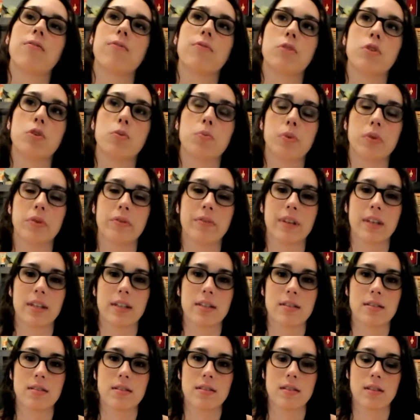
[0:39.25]
to
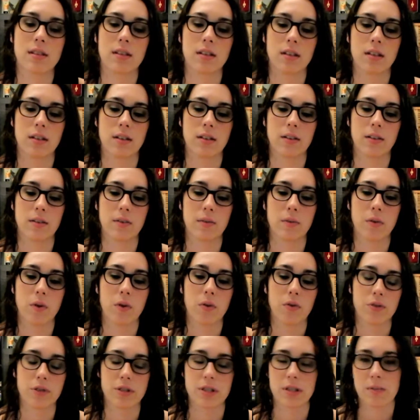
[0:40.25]
prevent
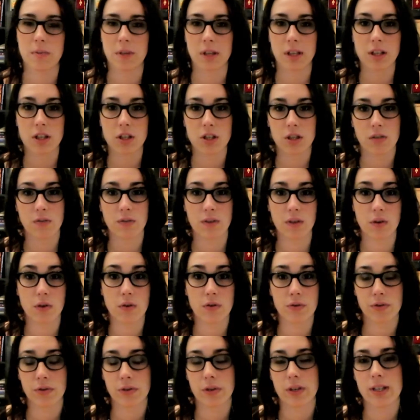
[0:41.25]
overstimulation of the
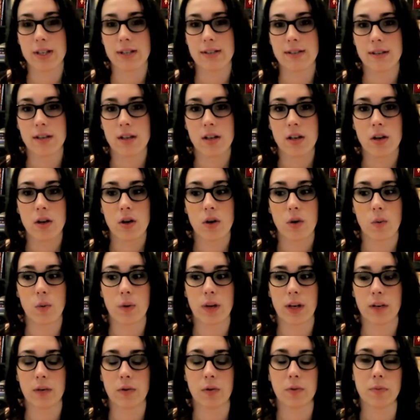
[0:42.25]
ovaries when
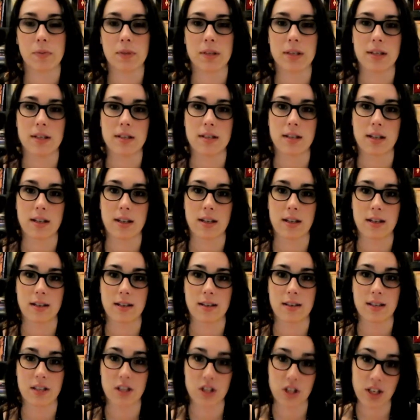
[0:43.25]
I will be taking
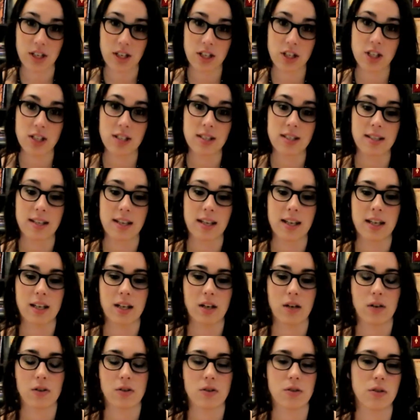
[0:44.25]
the injections, and
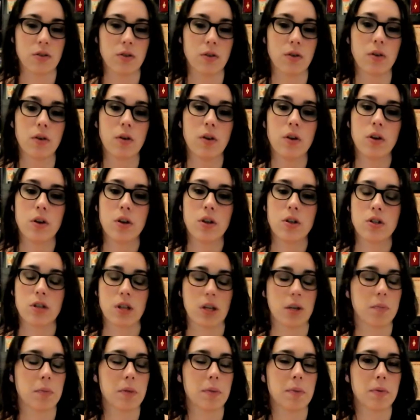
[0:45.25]
also to
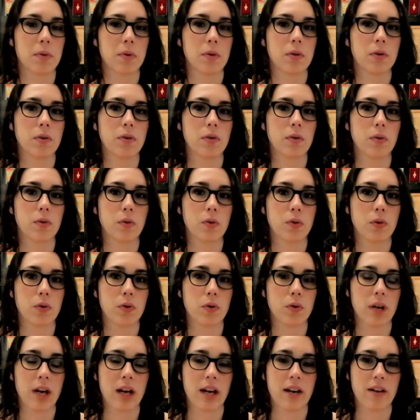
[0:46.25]
help people who
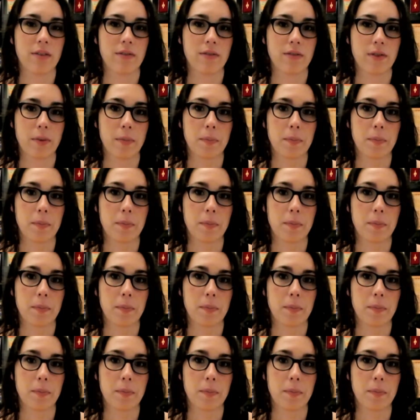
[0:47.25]
have